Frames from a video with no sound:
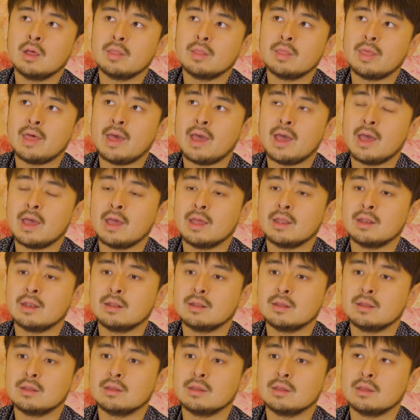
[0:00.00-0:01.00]

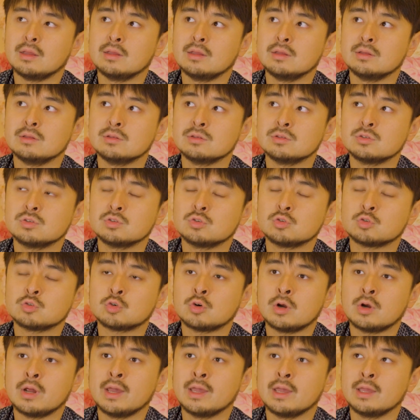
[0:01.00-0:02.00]
that is
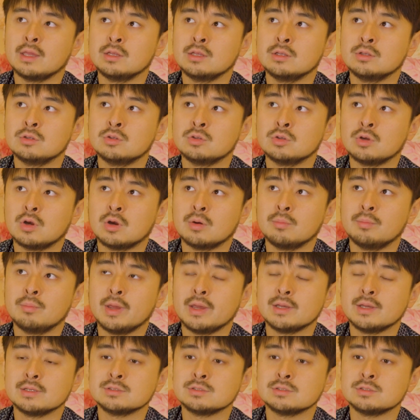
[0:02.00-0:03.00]
trying to our
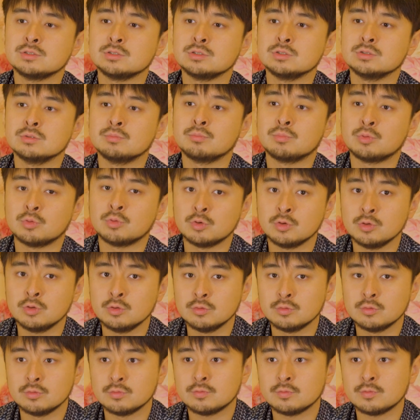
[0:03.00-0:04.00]
best to
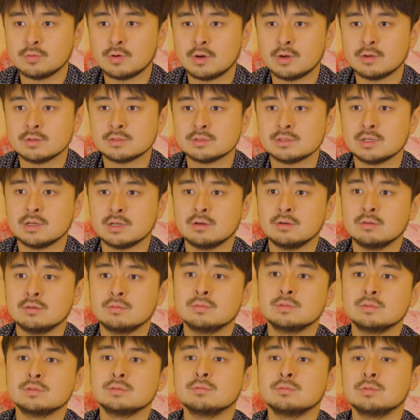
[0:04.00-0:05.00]
improve
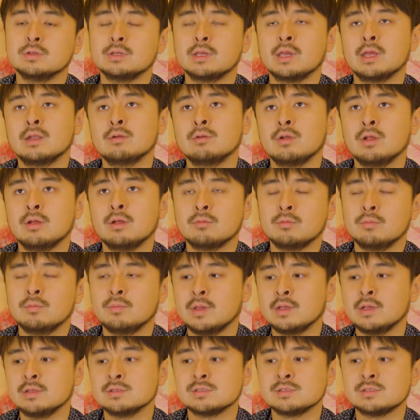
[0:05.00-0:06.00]
ourselves. We cannot
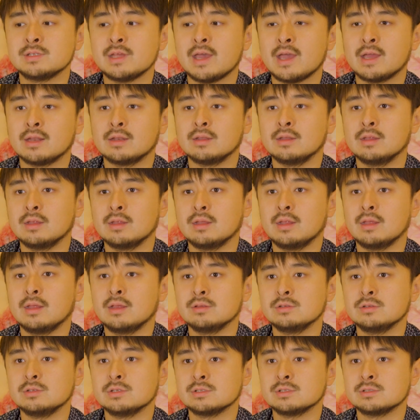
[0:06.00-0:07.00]
remain stagnant
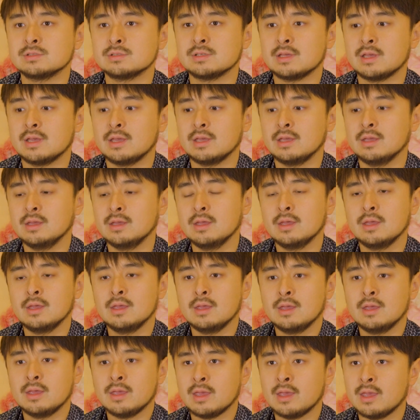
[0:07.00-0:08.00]
and just say,
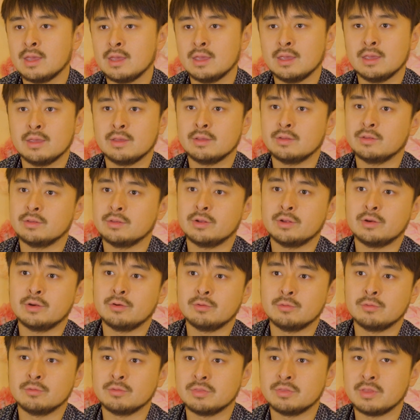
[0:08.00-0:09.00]
hey, you
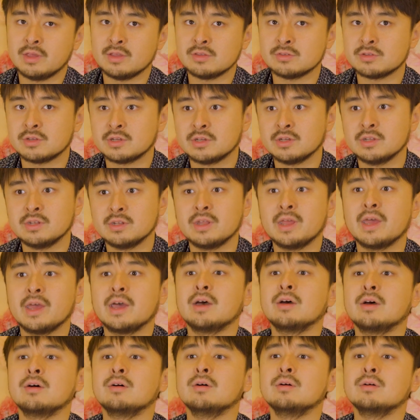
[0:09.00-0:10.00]
know, things are good
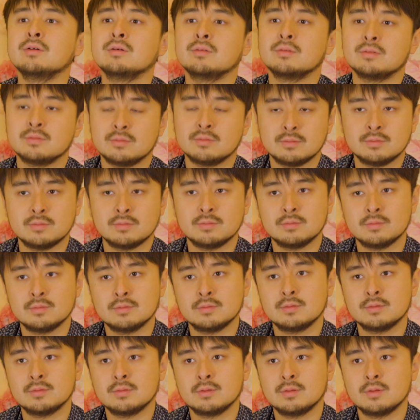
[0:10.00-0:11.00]
now,
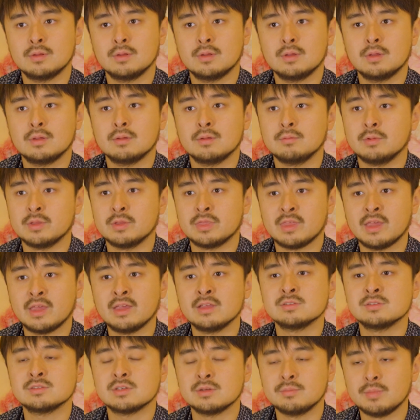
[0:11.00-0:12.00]
when
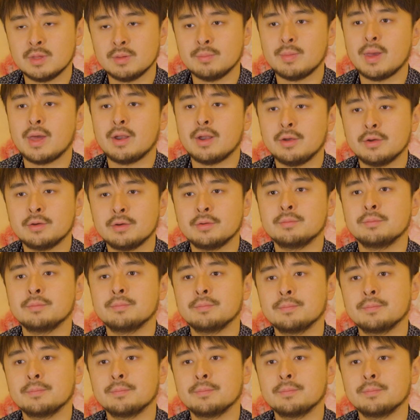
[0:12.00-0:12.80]
things could be better.